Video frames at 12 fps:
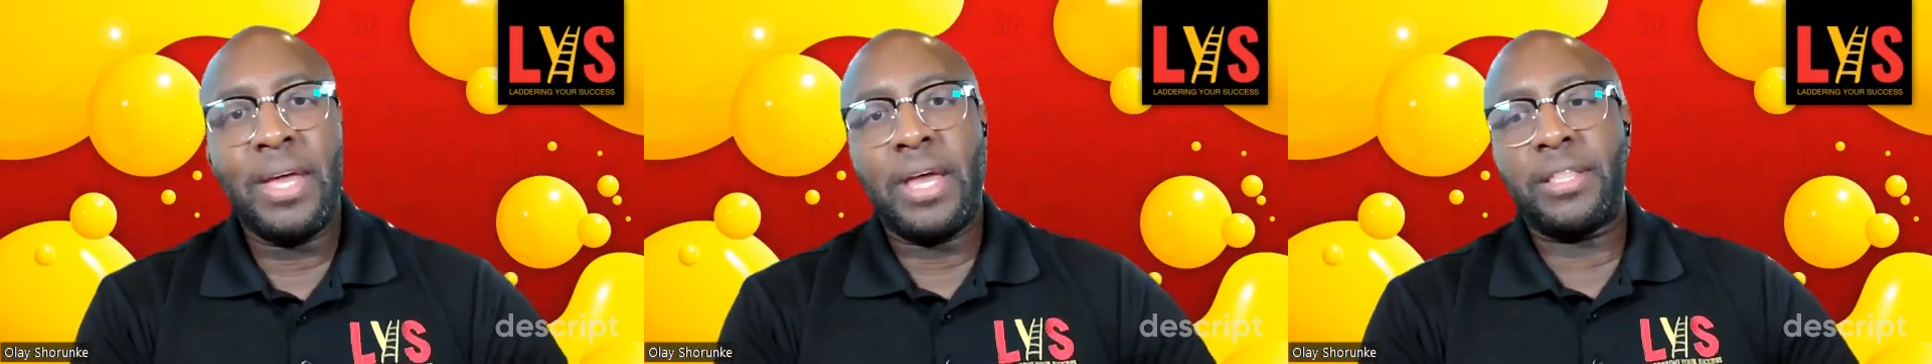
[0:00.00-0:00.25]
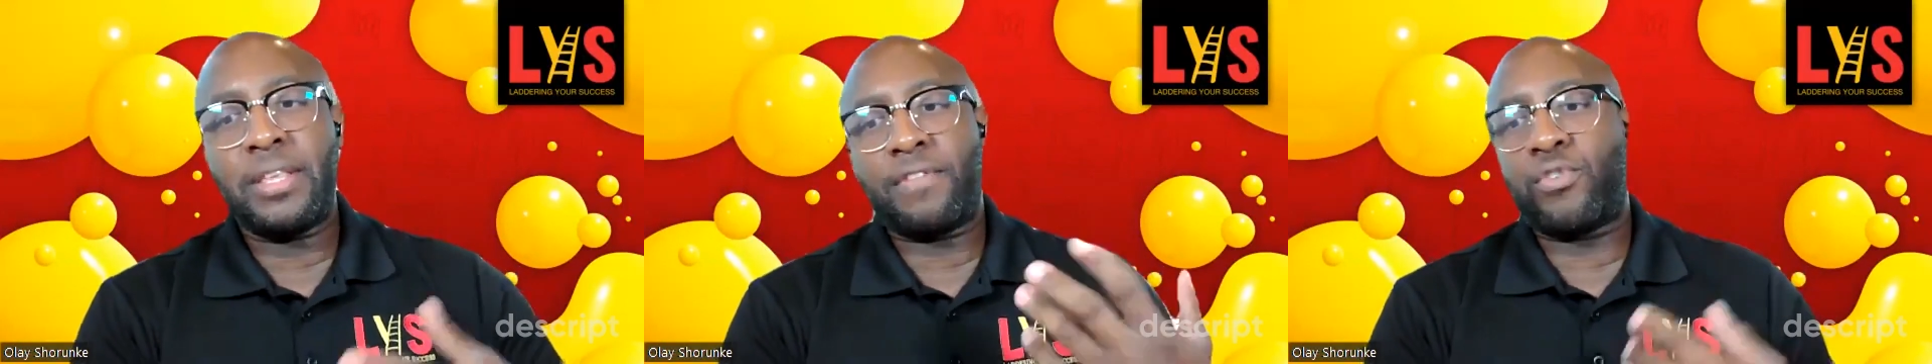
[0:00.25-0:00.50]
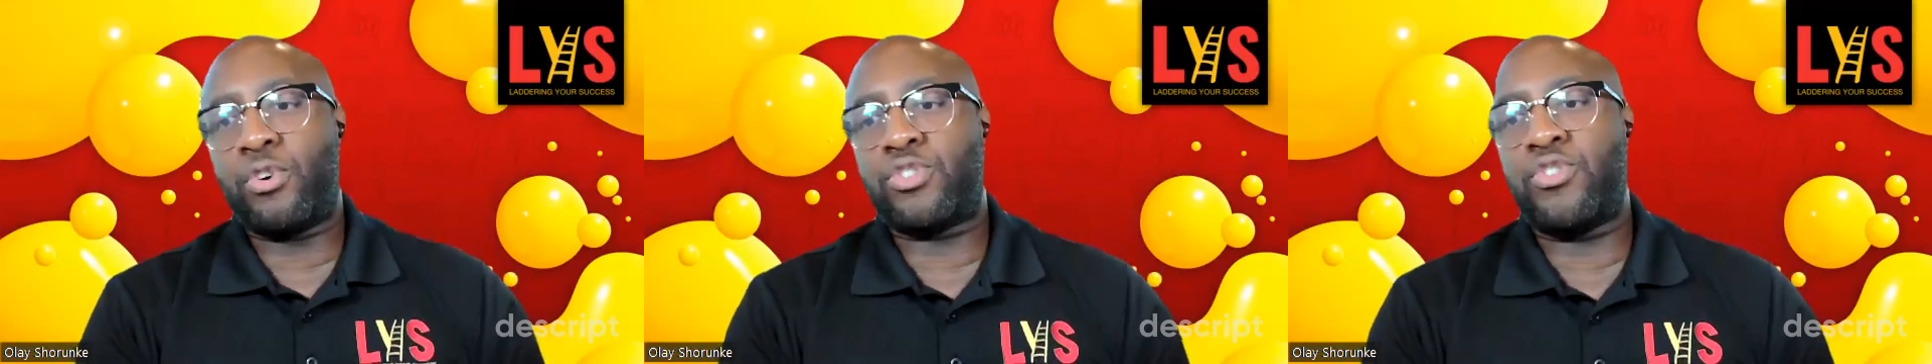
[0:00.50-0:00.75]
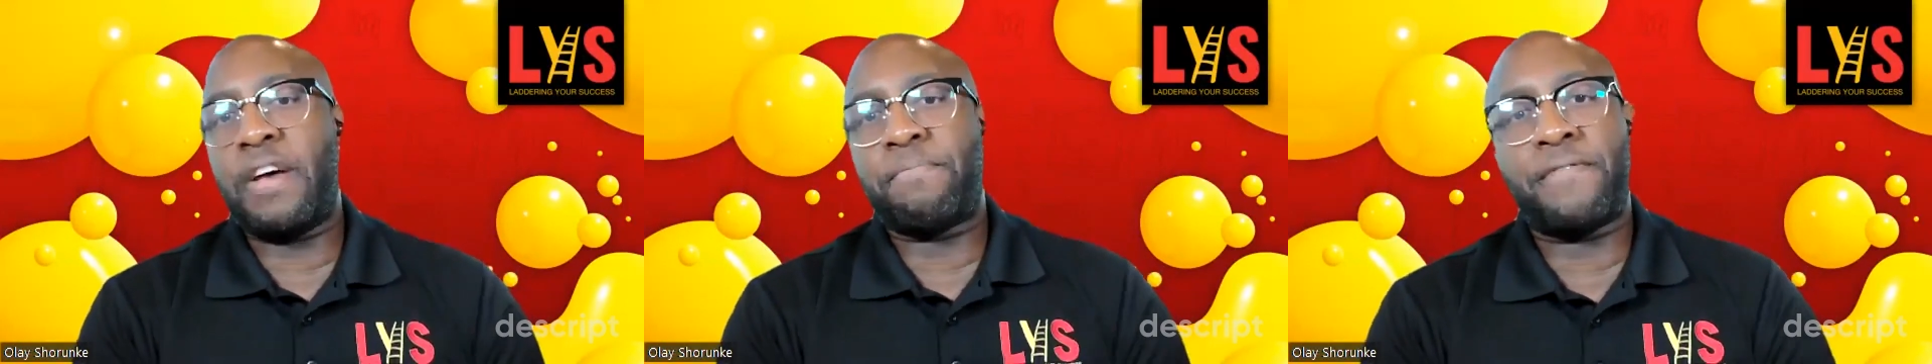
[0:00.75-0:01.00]
And then, of course,
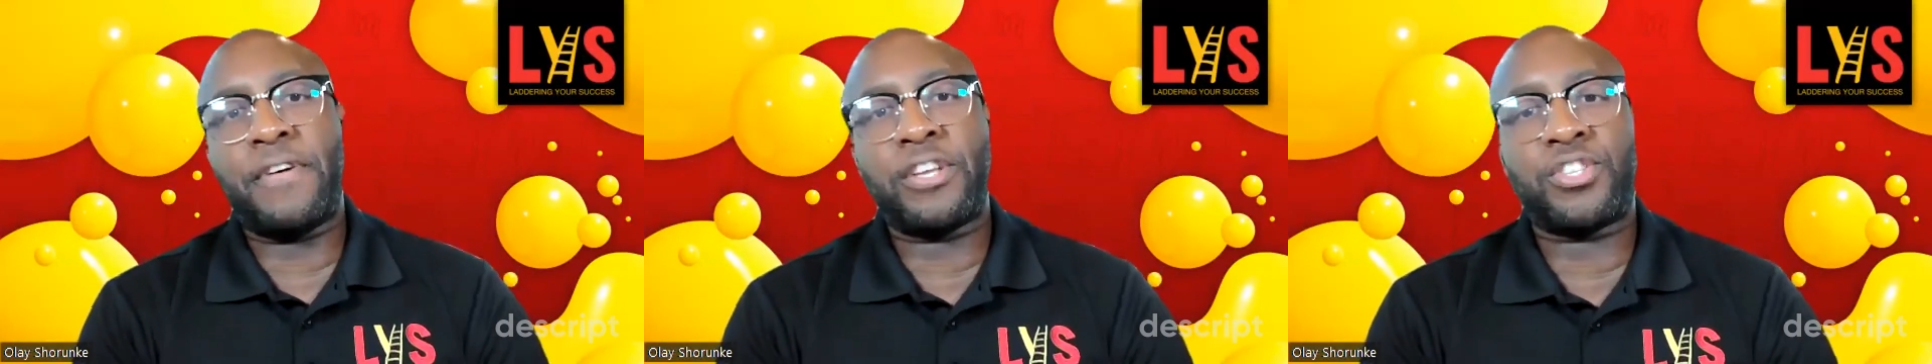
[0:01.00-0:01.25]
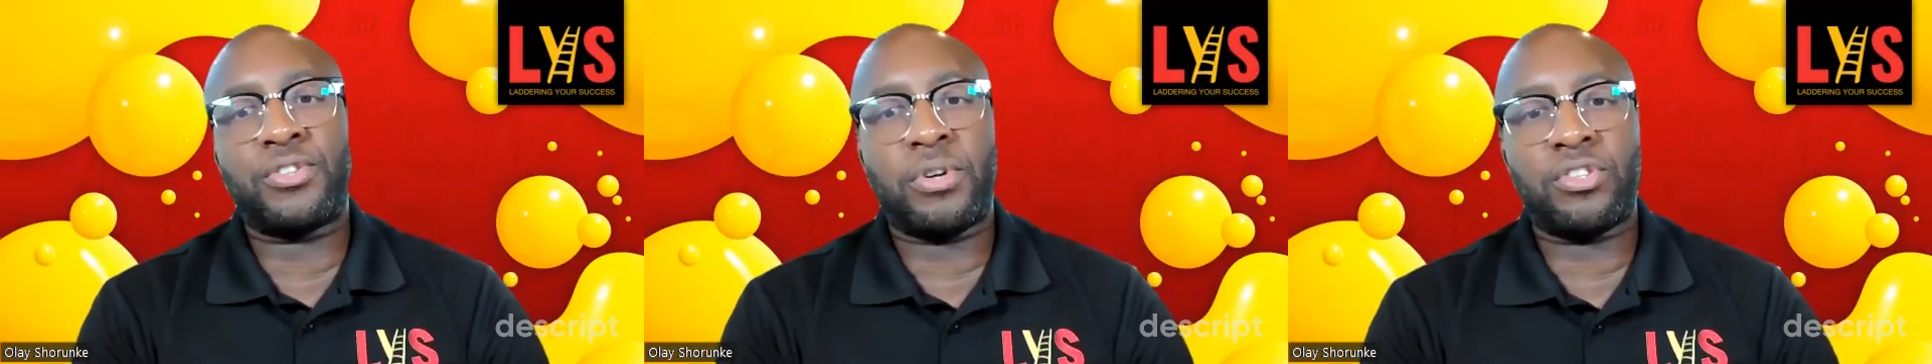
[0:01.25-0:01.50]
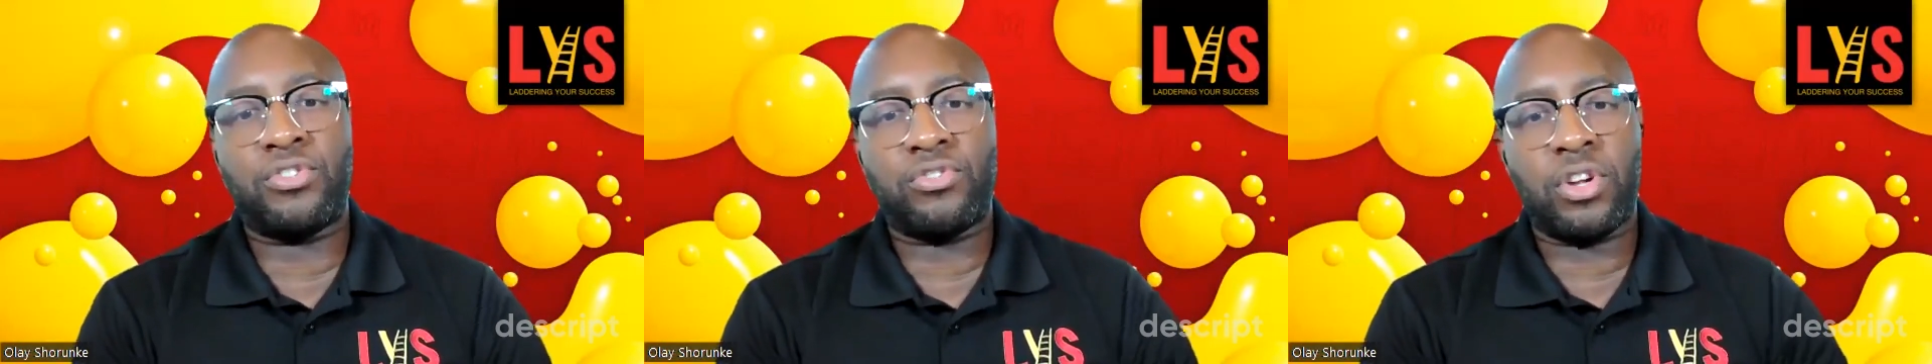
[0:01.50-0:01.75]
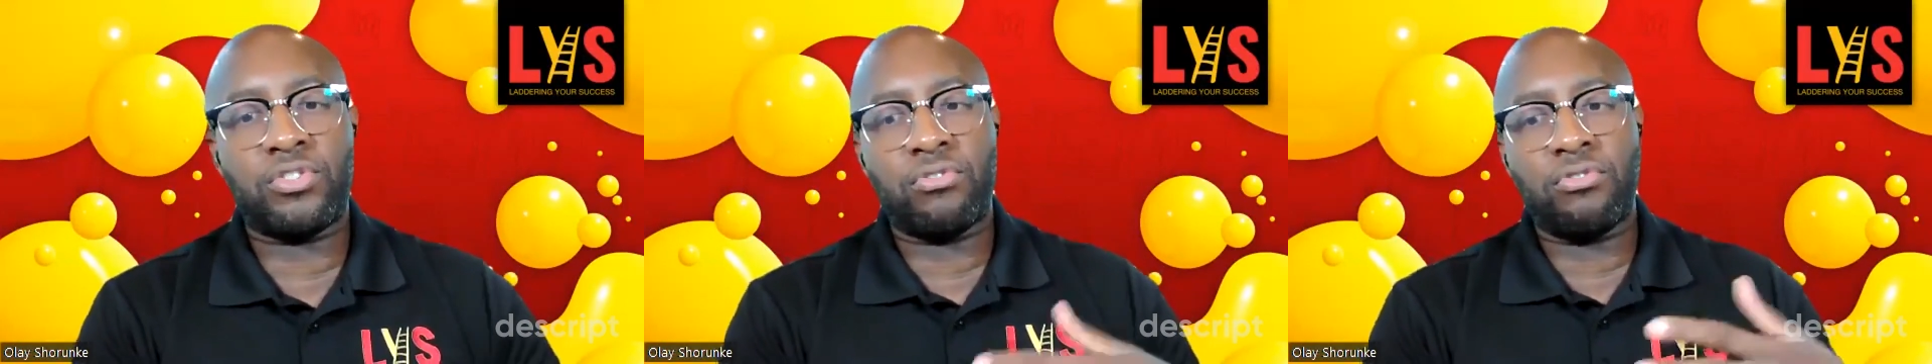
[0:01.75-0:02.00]
you have professional as you
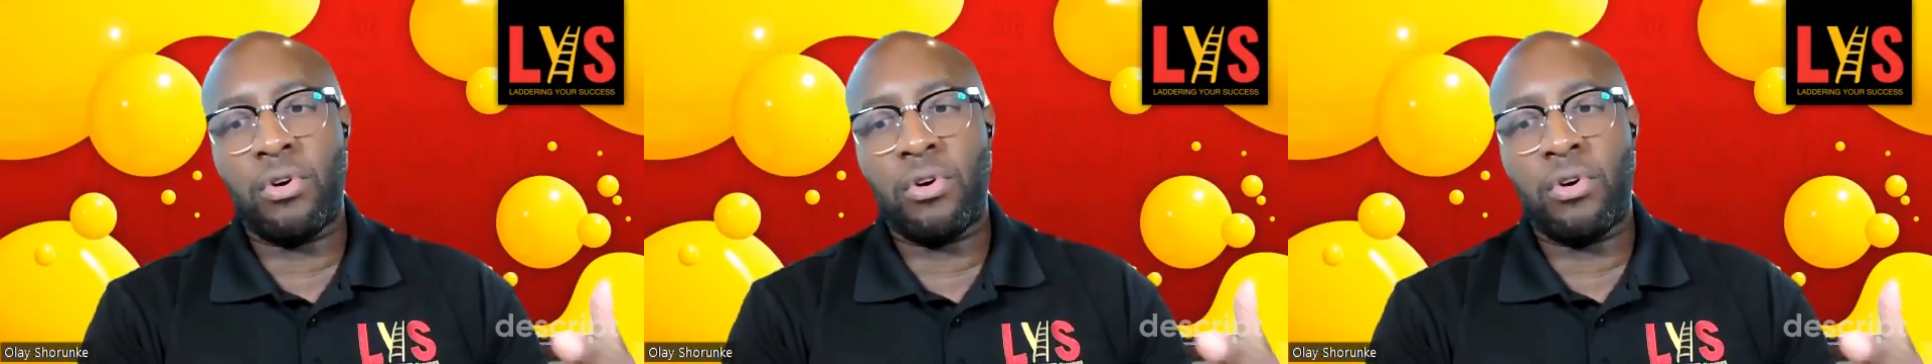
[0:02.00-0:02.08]
start to